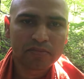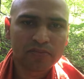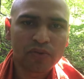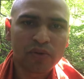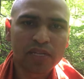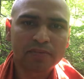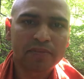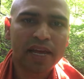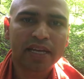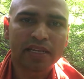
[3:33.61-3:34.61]
falling
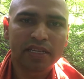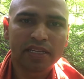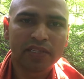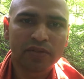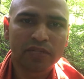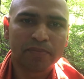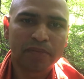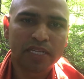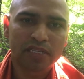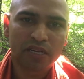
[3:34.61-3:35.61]
back into the
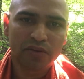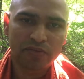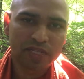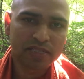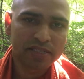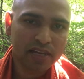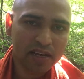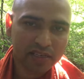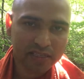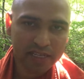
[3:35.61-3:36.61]
pit of
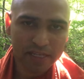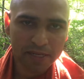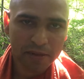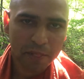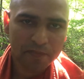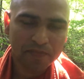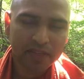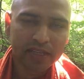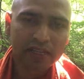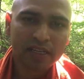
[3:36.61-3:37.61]
samsara again.
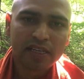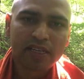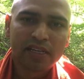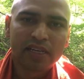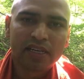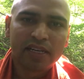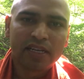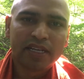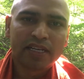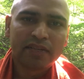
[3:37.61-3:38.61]

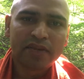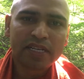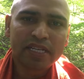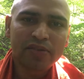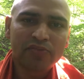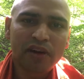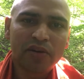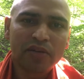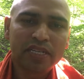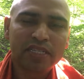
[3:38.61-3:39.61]
When he
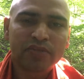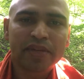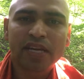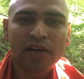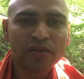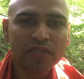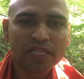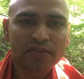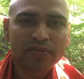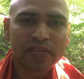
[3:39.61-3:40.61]
found his way out,
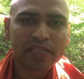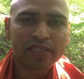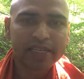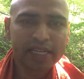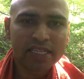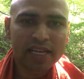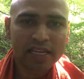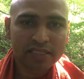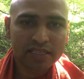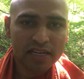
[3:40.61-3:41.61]
he felt really
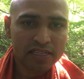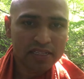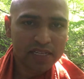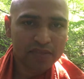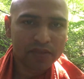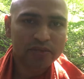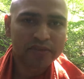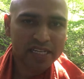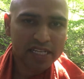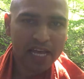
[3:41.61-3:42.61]
ecstatic. He was
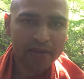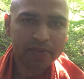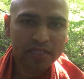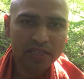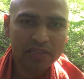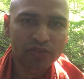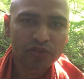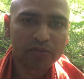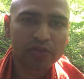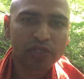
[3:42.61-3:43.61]
very happy,
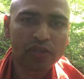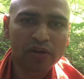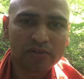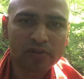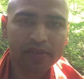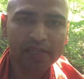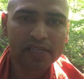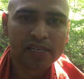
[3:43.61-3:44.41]
super joyful,